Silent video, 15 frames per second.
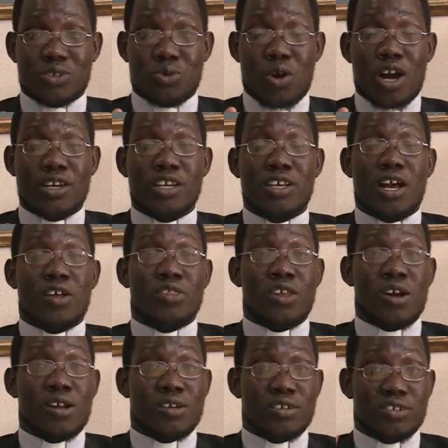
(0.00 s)
to other
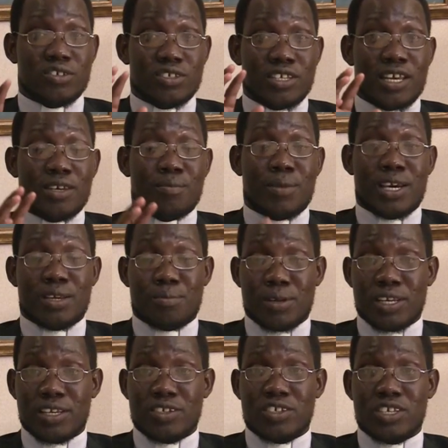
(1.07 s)
adults that might
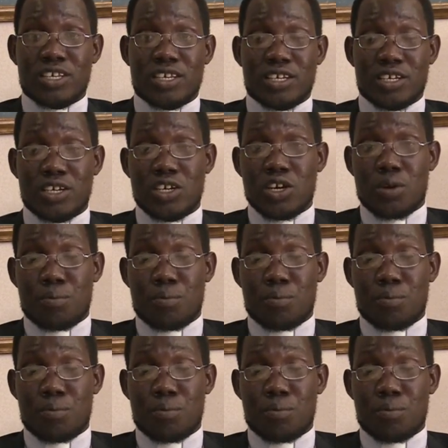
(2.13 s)
be listening,